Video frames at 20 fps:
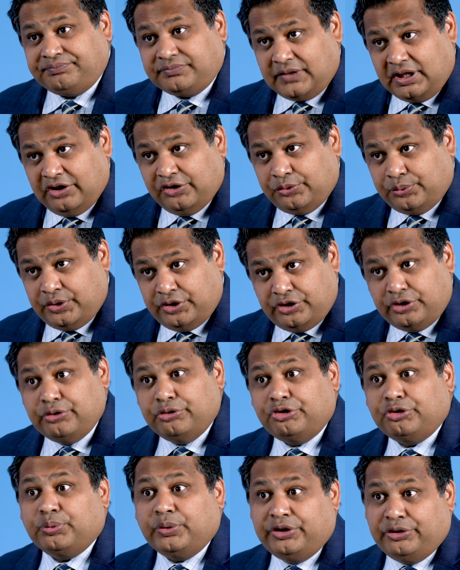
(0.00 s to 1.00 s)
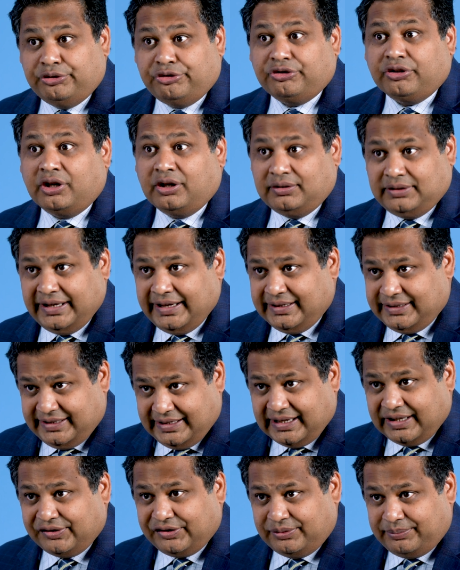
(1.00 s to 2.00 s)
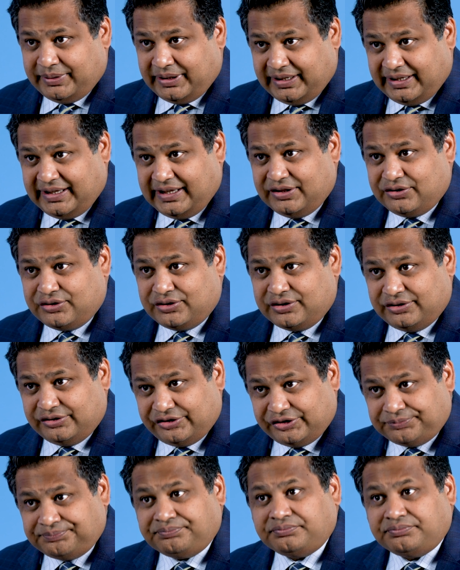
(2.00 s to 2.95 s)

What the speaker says: is reduced when you start anti-acid medications